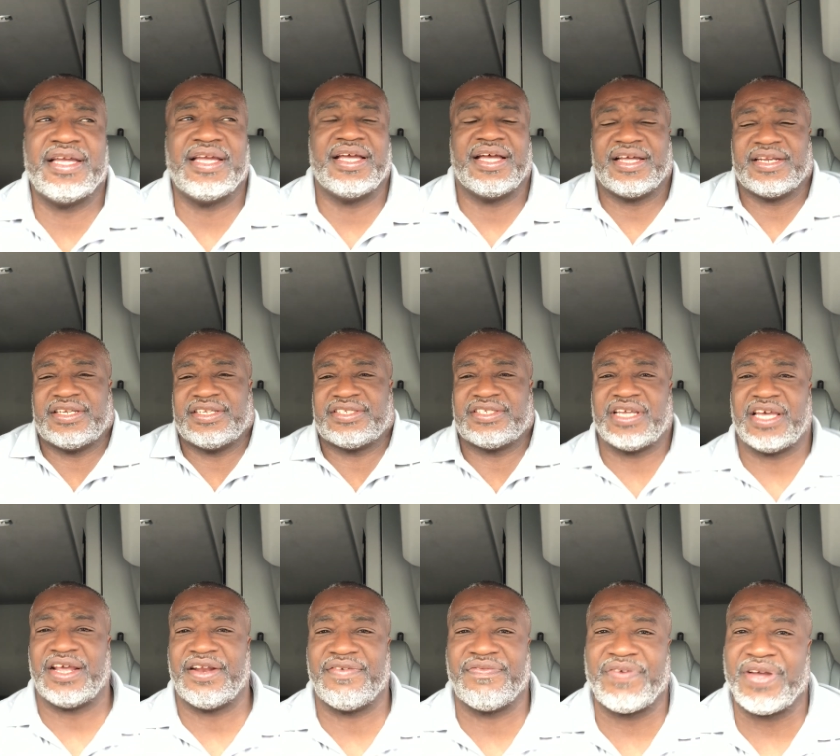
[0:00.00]
I
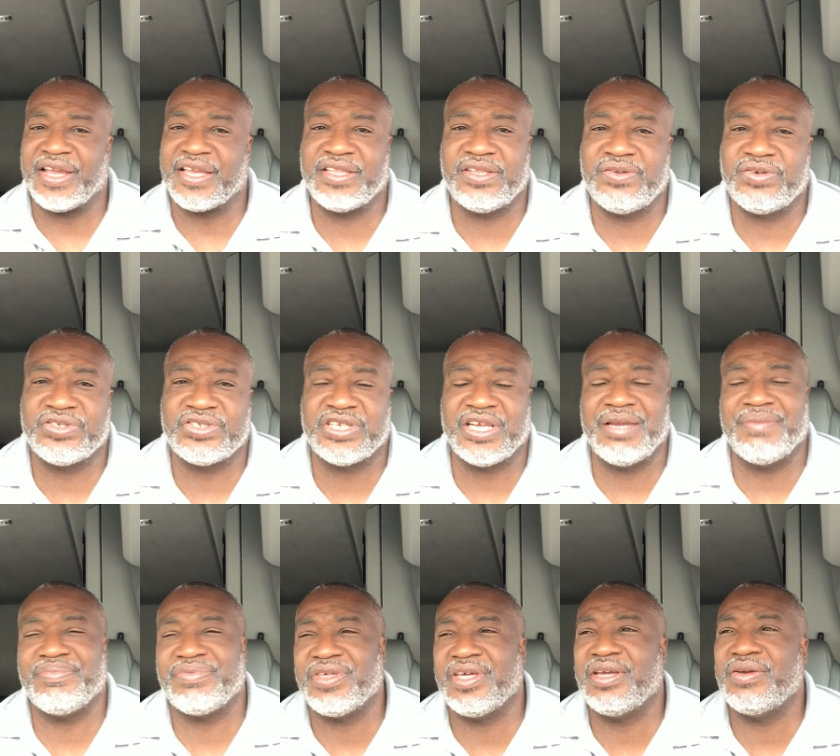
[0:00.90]
decided if I can do the
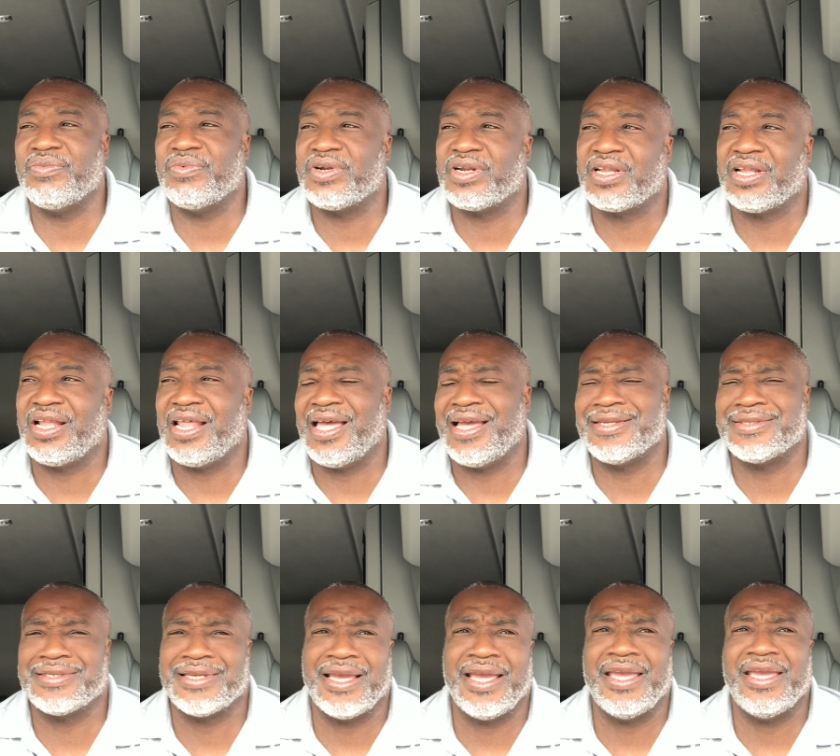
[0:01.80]
same thing with a
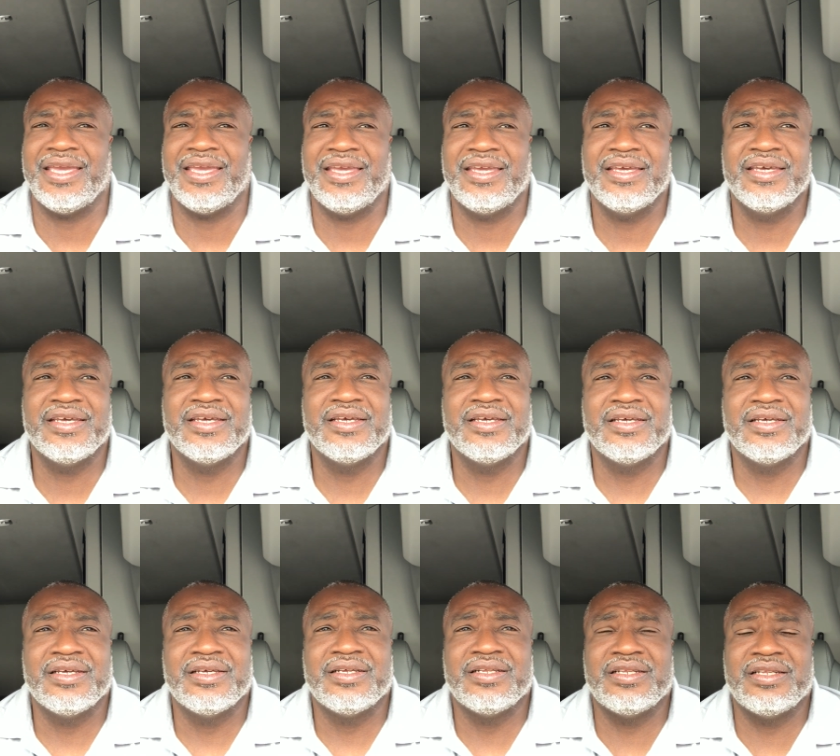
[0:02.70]
Class A,
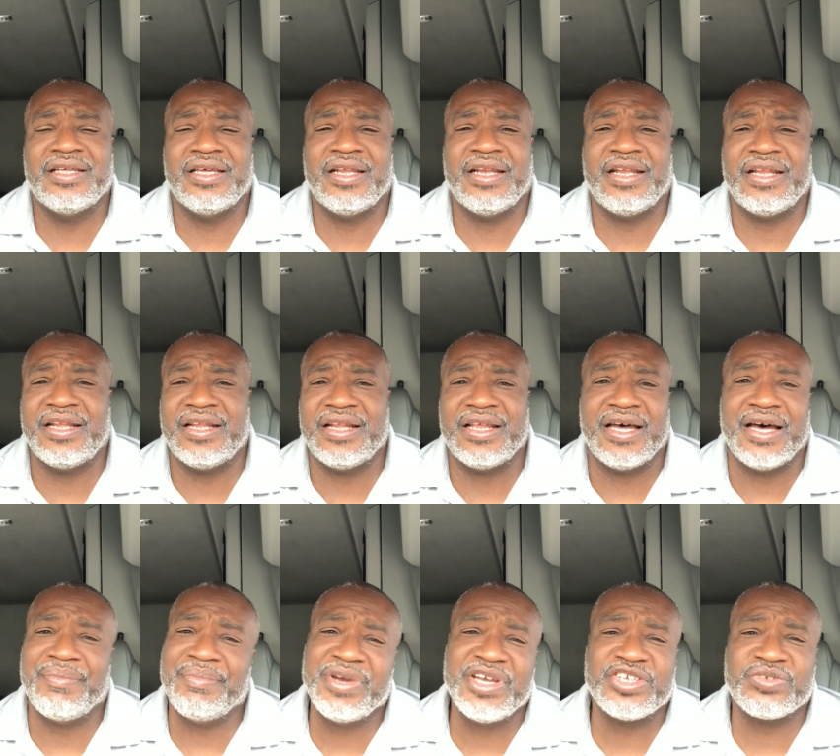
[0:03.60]
then
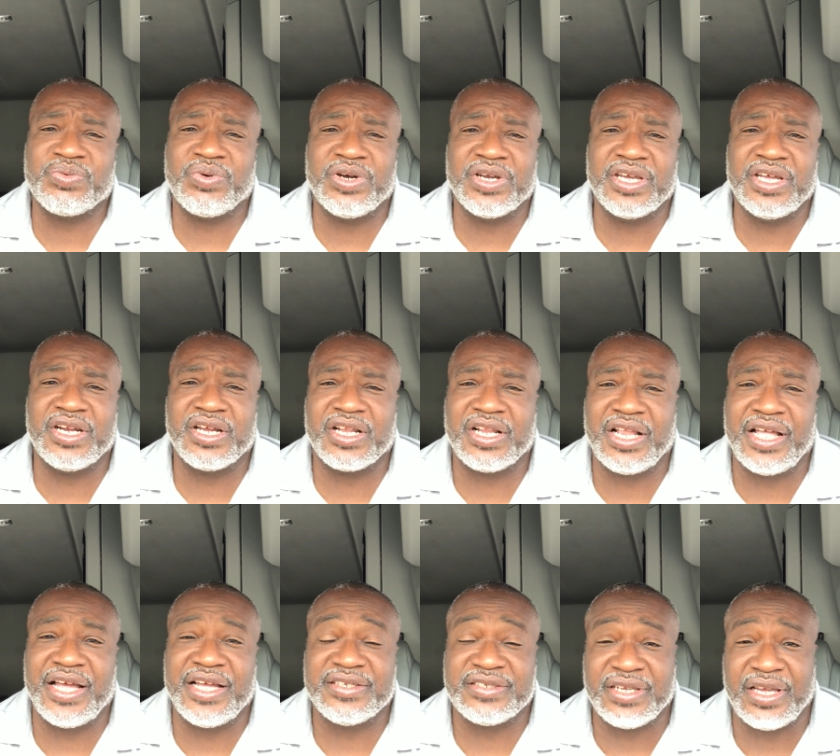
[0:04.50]
I may as well get a
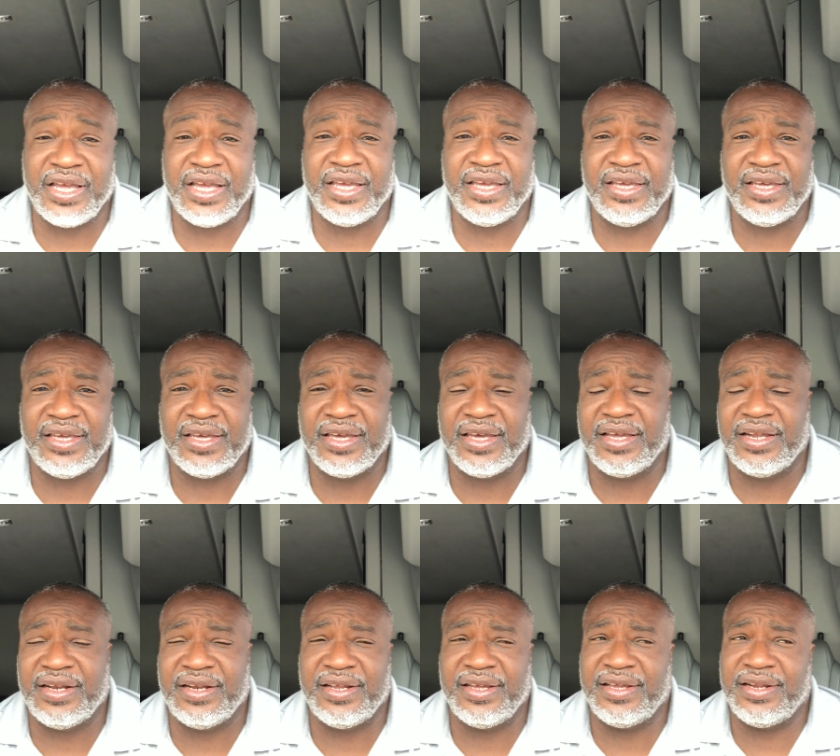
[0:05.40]
Class A,
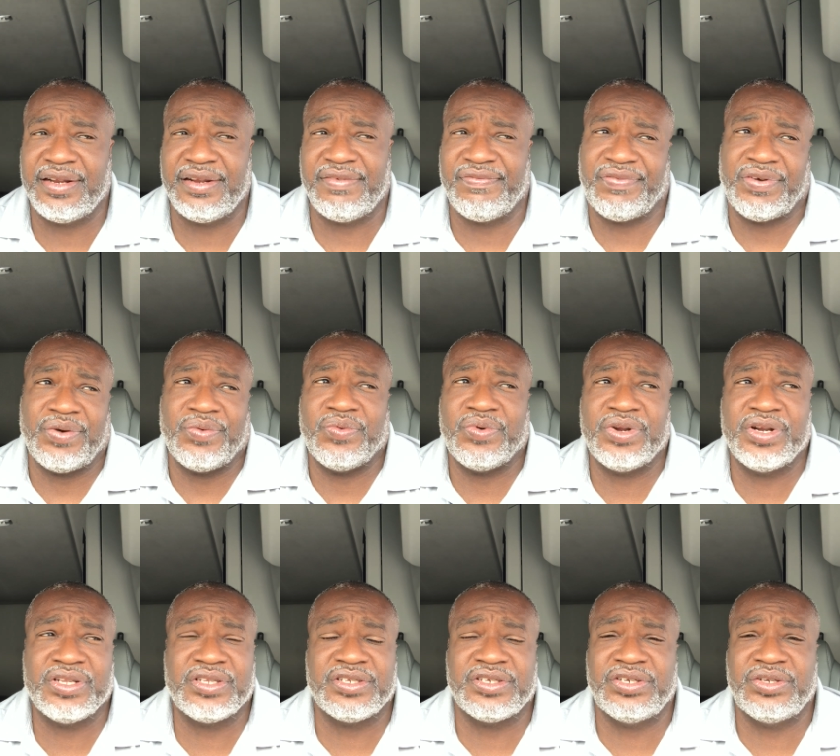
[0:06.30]
and then if I
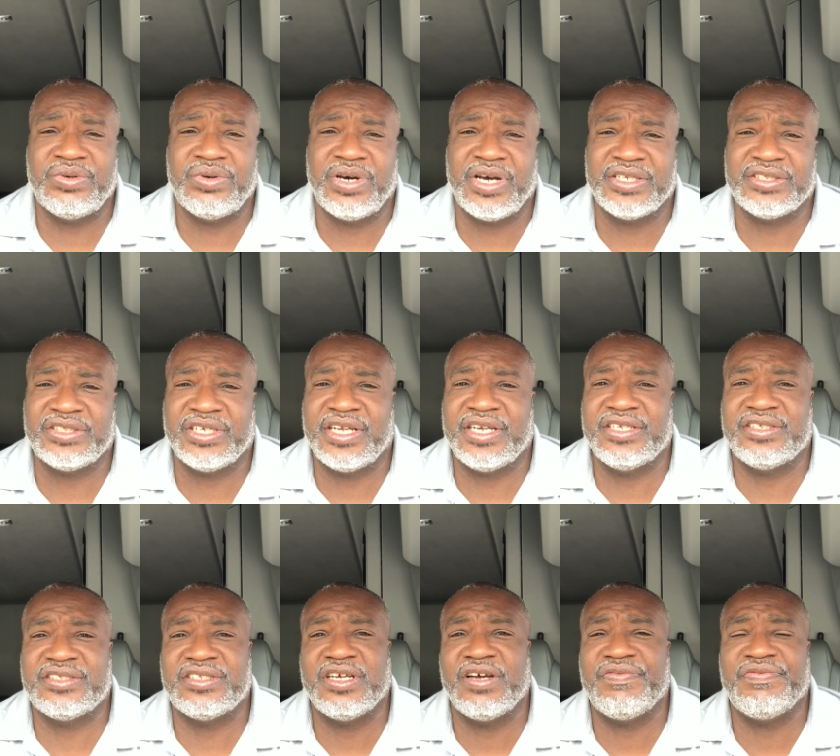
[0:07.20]
wanted to do hot shotty
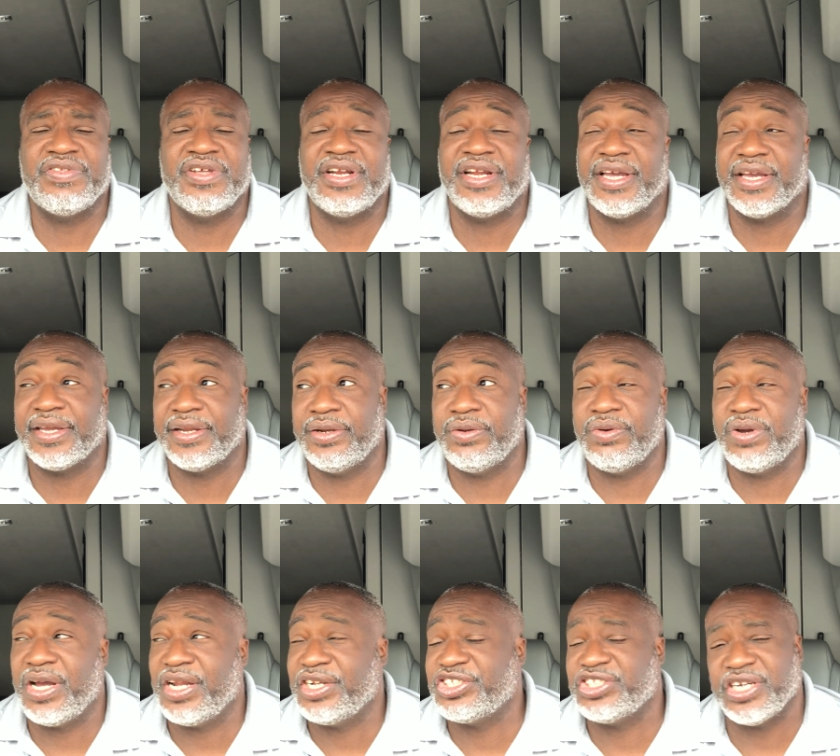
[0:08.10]
stuff, then I could do
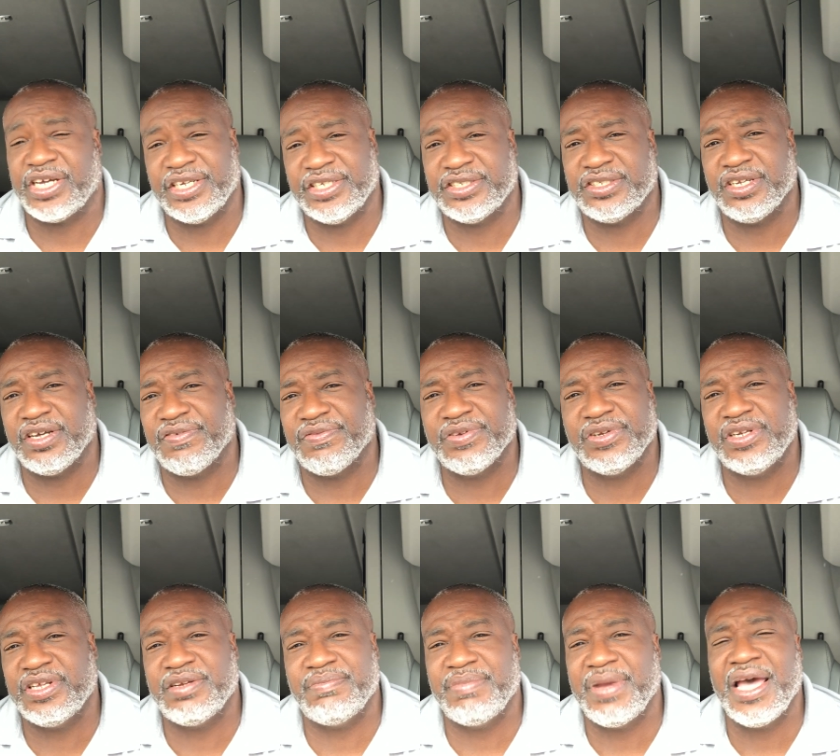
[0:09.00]
hot shotty stuff. It
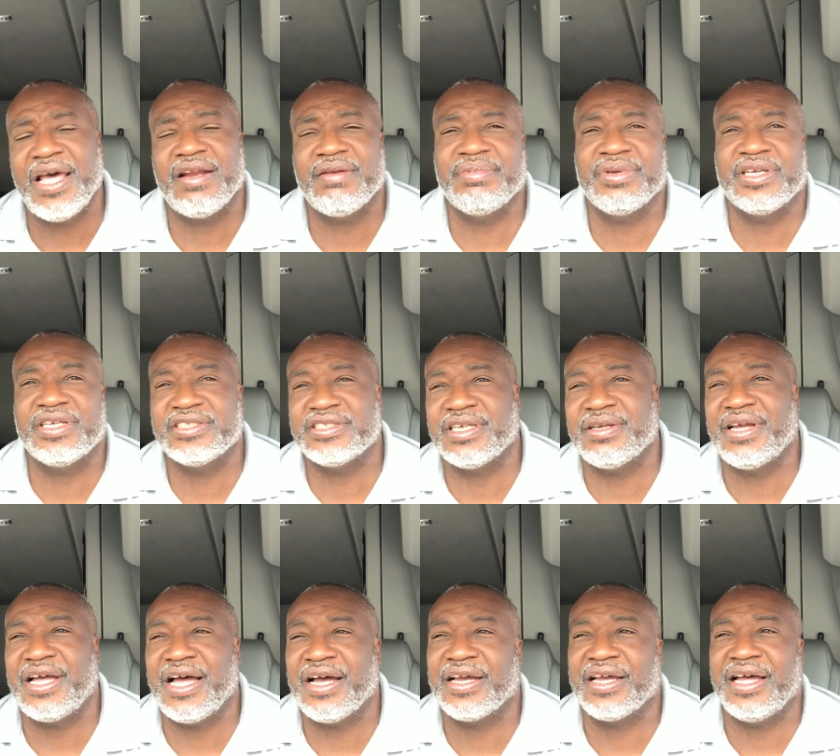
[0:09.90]
doesn't matter because
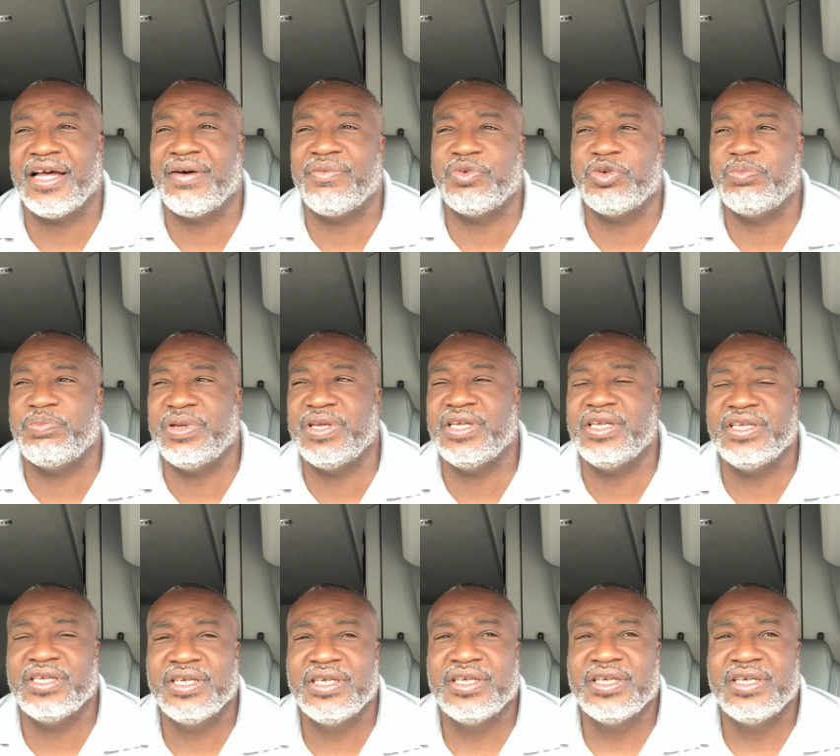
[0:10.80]
I would be,